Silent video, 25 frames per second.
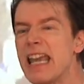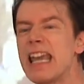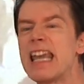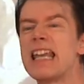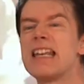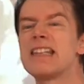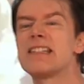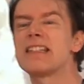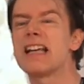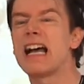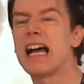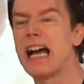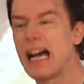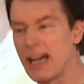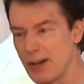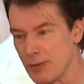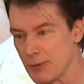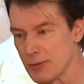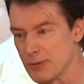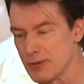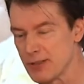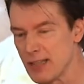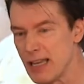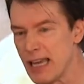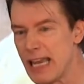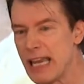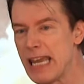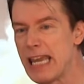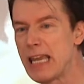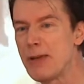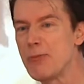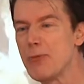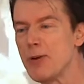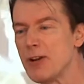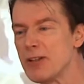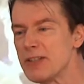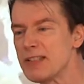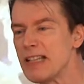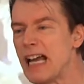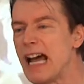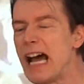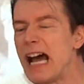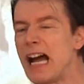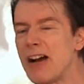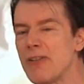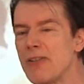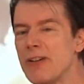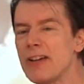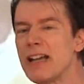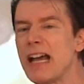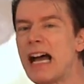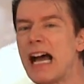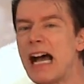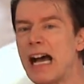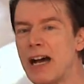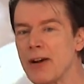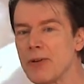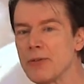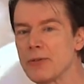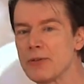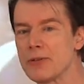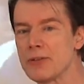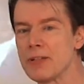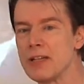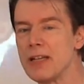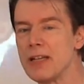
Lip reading: his house. He wants Aaron out.